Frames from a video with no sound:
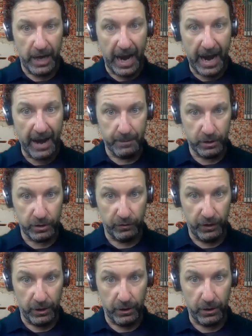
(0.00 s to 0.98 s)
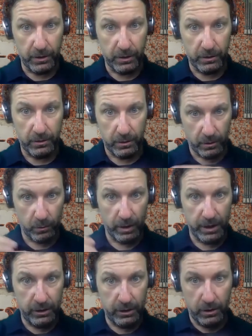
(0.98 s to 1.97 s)
atmosphere or
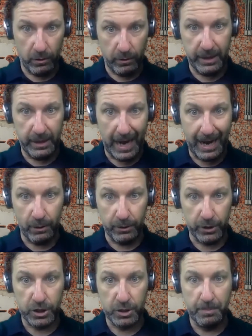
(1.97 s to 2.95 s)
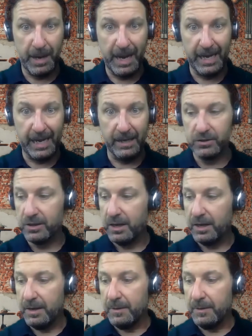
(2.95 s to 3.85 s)
when you go into outer space,